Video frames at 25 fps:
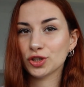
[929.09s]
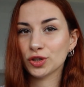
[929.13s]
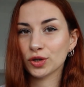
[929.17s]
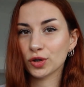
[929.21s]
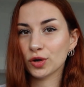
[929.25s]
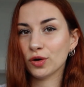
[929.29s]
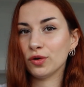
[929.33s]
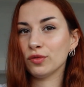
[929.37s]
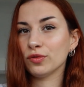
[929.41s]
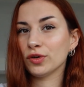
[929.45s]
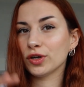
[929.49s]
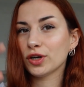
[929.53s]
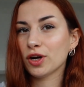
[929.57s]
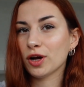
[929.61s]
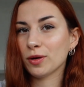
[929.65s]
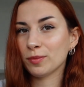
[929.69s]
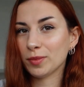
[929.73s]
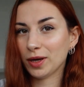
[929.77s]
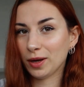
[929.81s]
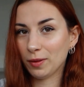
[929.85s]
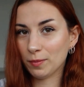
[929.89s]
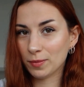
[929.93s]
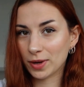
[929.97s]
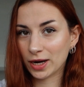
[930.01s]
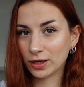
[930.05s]
you're
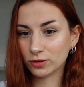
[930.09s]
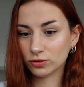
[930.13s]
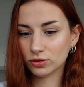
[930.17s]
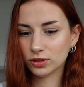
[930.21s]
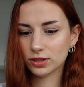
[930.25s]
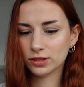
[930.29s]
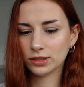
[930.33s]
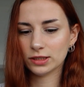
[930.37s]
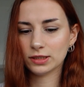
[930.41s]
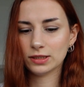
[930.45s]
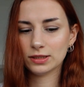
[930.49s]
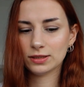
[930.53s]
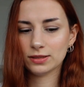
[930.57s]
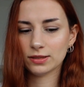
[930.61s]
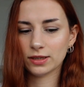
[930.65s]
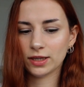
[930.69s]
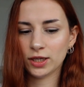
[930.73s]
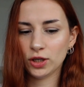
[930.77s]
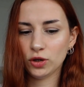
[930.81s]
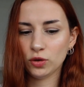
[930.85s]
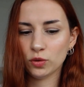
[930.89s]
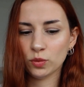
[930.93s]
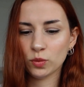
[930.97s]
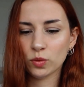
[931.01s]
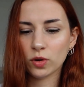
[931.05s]
overcoming mountains,
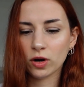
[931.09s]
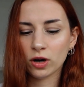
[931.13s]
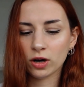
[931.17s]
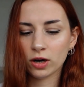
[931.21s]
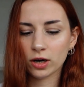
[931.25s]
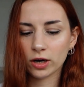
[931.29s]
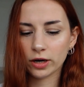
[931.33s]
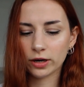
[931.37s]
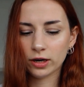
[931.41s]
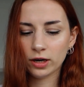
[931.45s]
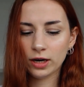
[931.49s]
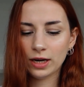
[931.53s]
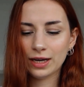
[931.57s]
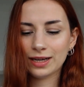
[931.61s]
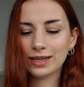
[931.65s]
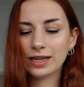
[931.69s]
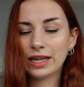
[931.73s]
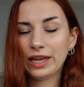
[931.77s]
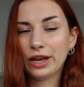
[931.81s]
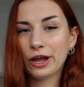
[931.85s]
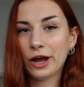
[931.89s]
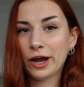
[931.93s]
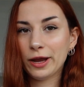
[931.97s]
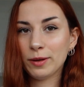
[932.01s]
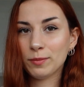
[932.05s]
and you are
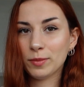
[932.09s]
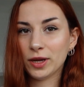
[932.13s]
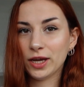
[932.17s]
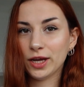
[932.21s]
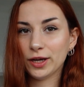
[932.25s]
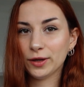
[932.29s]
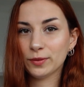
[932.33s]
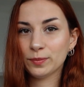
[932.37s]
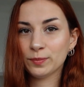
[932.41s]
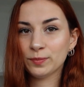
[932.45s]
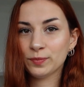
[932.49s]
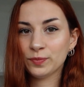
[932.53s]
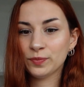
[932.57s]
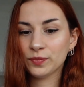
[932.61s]
climbing